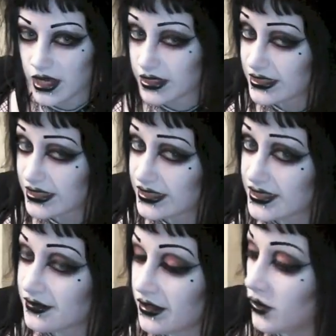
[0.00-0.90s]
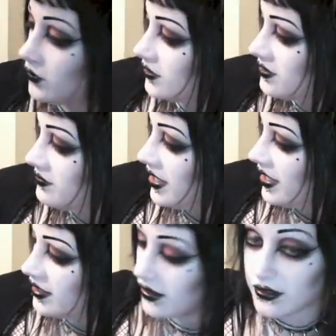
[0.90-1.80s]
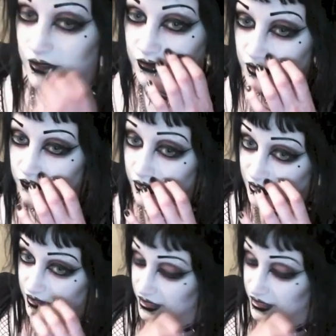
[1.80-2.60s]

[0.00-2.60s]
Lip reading: 80s and they're older than me, and I think they've actually